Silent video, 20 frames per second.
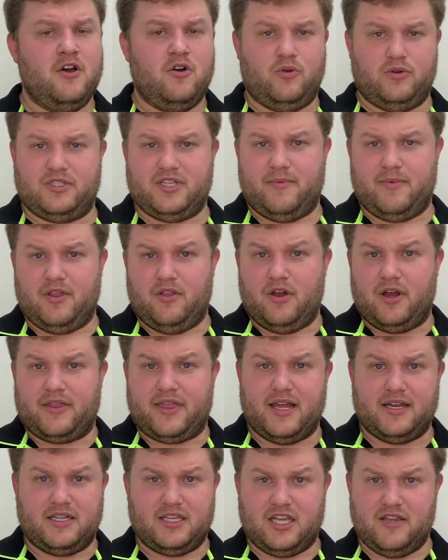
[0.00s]
or someone like
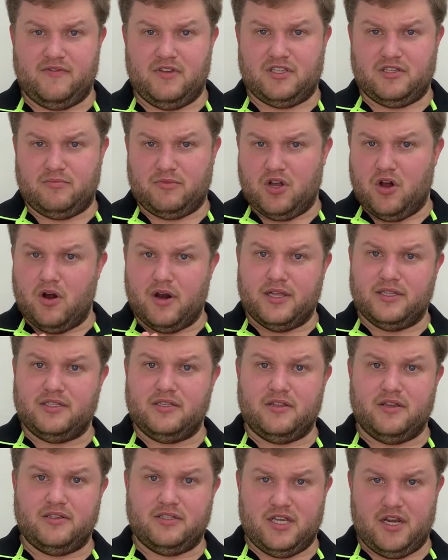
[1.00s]
that to give you some guidance
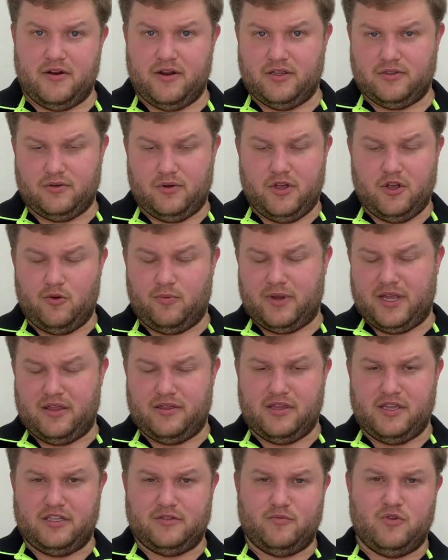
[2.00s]
in those areas or help
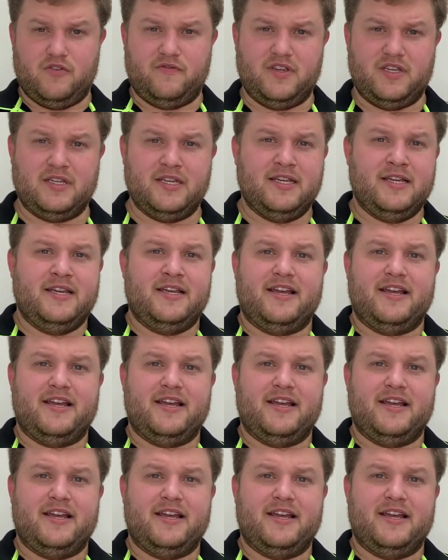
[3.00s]
get things moving,